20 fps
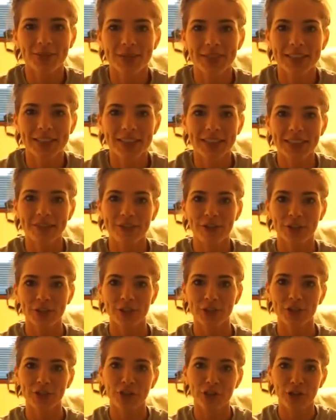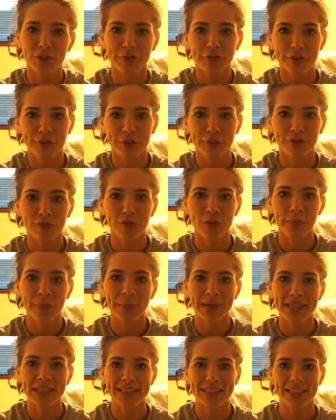wanted to give you a little overview of what
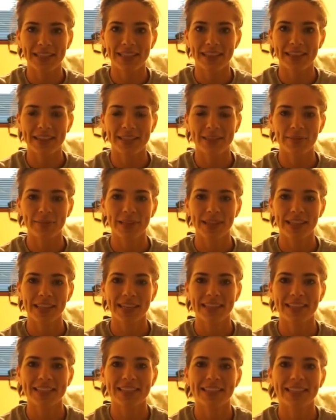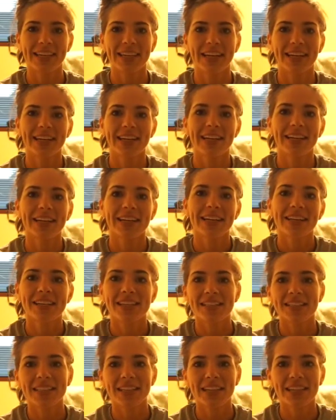my day has been like today.
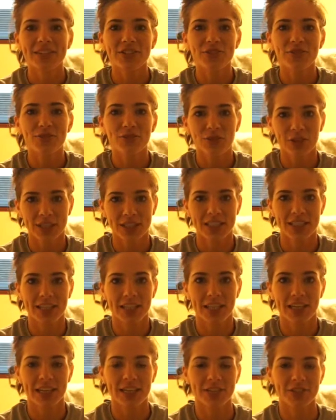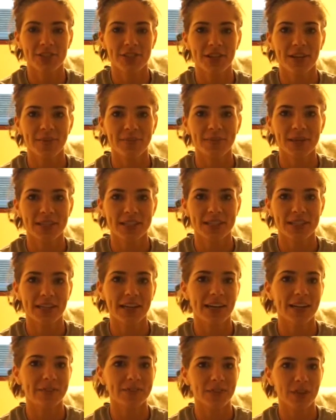Today's a rest day, so that means that
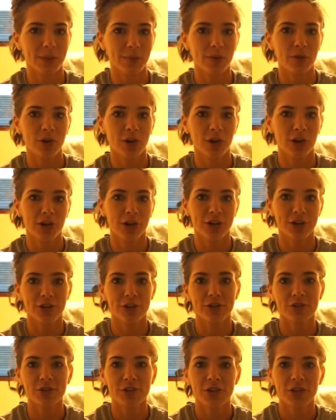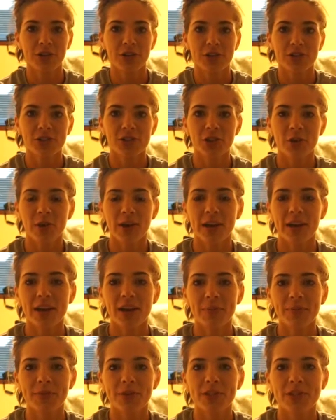I have double cardio. So I got
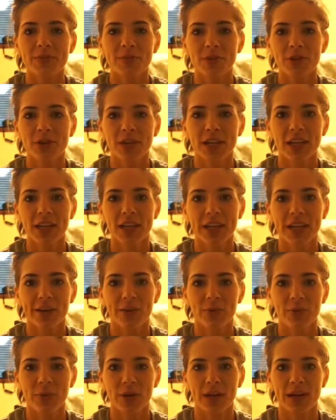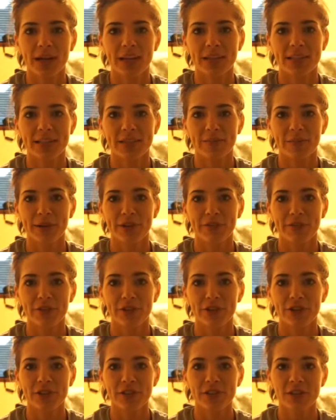up this morning and I went and did my
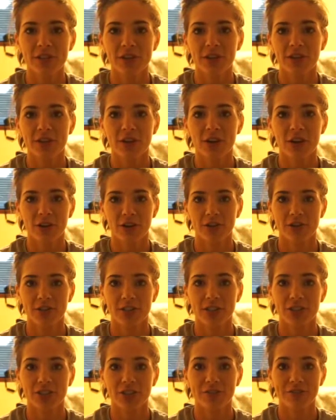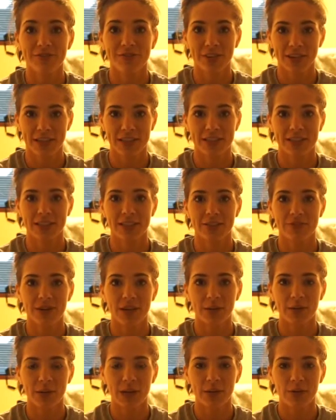first cardio session fasted
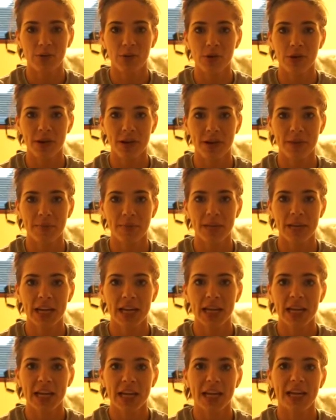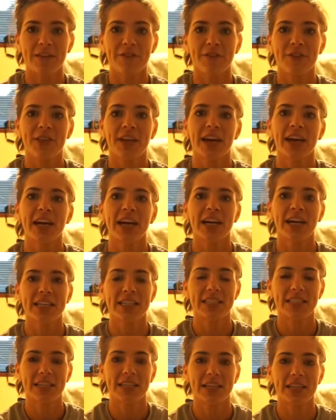right when I woke up. And for that I
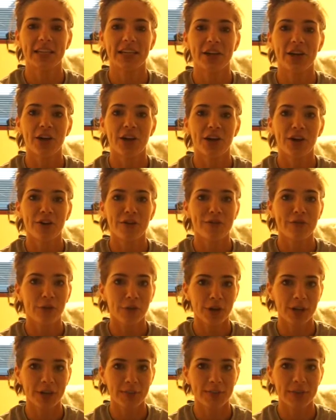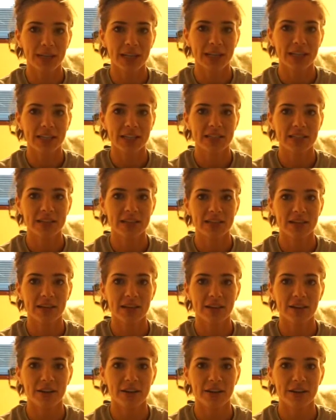did 40 minutes
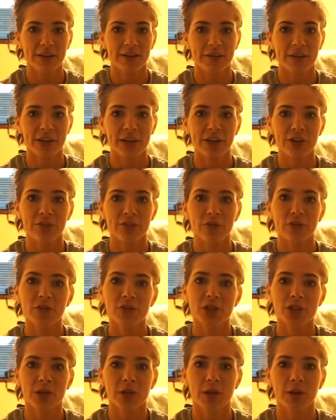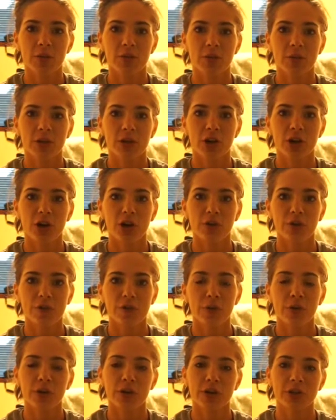of intervals, so I would go
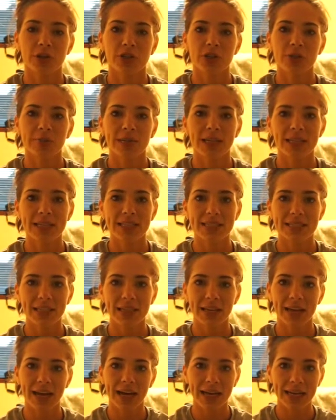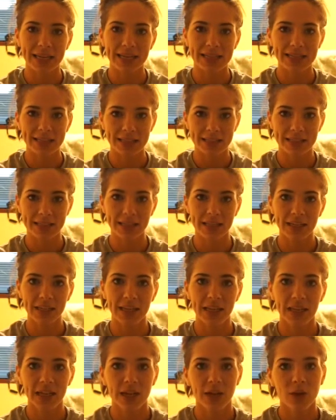for 2 minutes a high intensity,
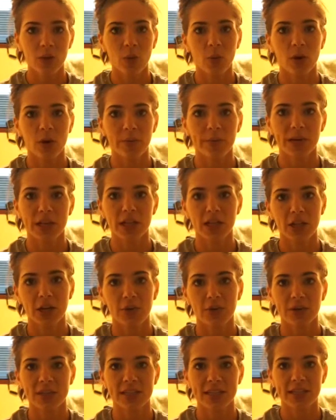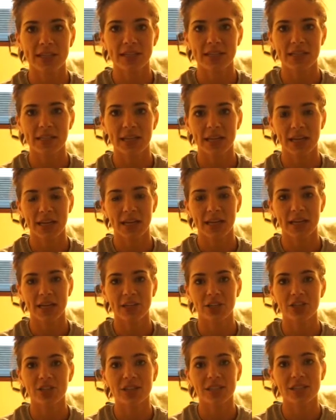1 minute low intensity, and I
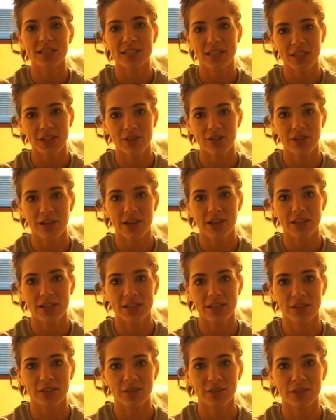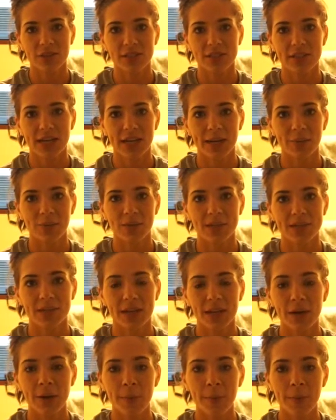just continued that until time was
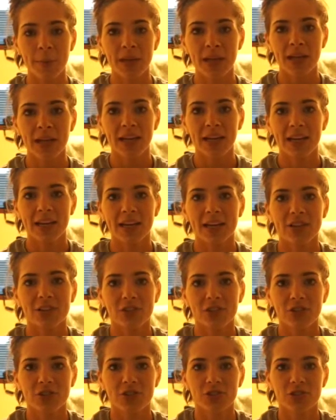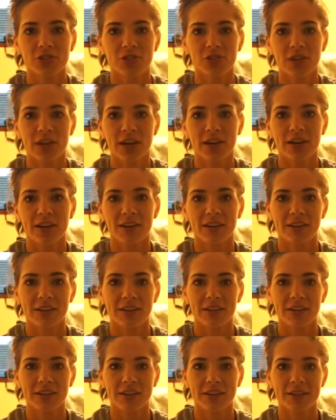up. And I chose to do that on
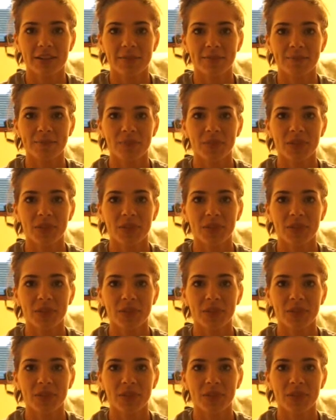the